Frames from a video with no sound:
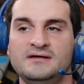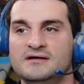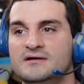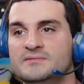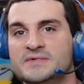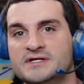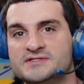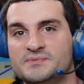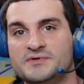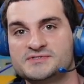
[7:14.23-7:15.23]
And it's
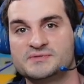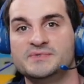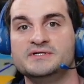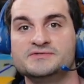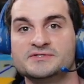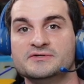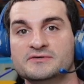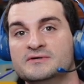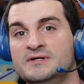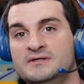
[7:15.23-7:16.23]
supposed to be using
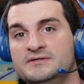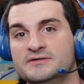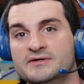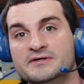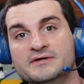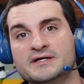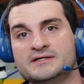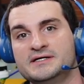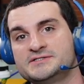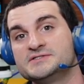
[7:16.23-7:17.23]
your internet
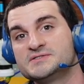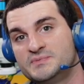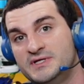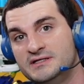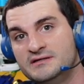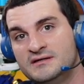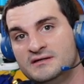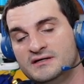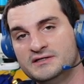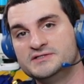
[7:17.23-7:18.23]
connection speed,
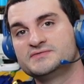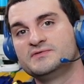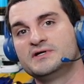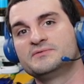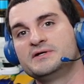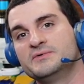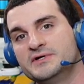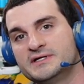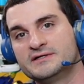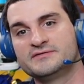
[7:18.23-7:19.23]
at least for that, right, where
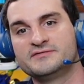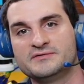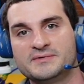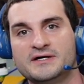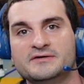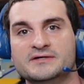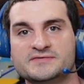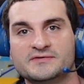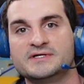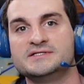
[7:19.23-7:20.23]
you connect it to the router. It's
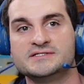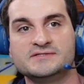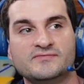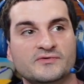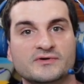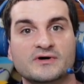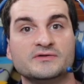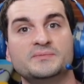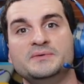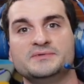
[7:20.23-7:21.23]
very easy for
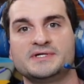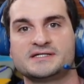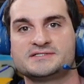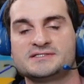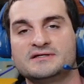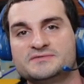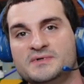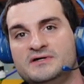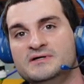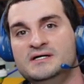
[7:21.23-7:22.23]
other people to access that as
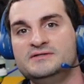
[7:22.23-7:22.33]
well.